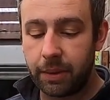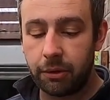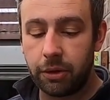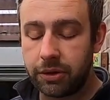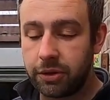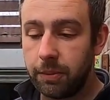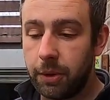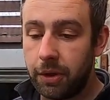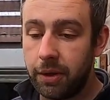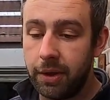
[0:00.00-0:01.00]
We're going to order 2
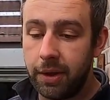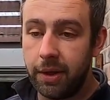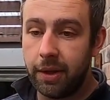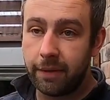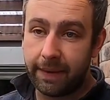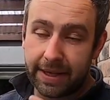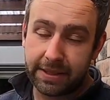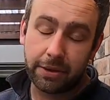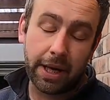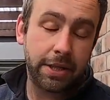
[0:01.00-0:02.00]
more. The van
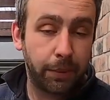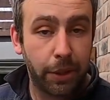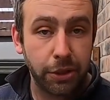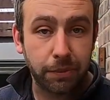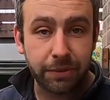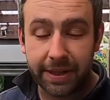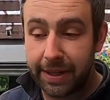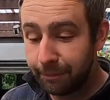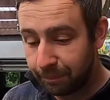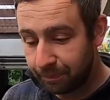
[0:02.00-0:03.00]
is not getting to the workshop today